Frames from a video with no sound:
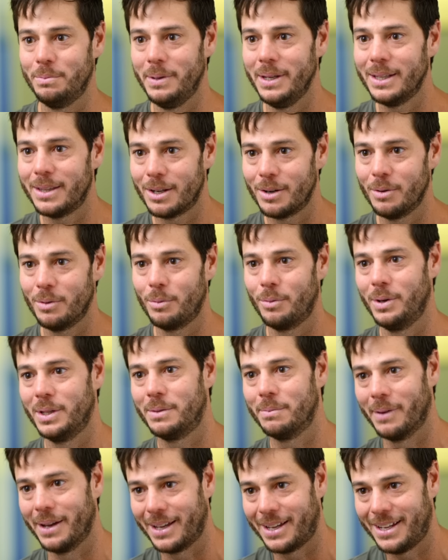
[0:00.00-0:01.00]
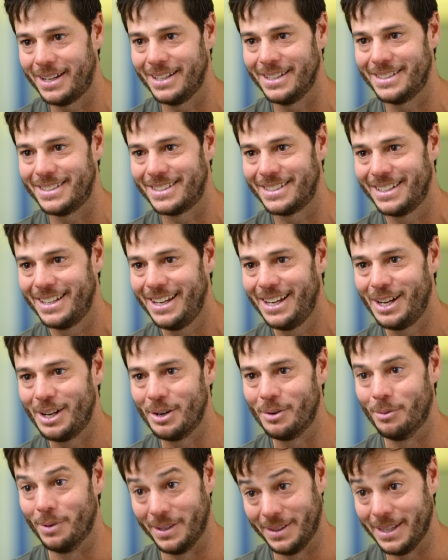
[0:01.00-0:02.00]
to be there with my kids
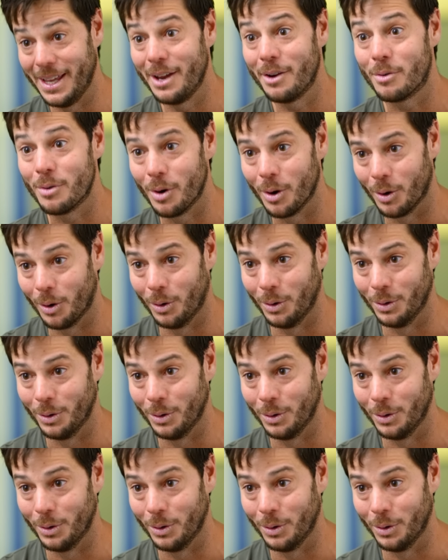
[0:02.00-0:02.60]
when they grow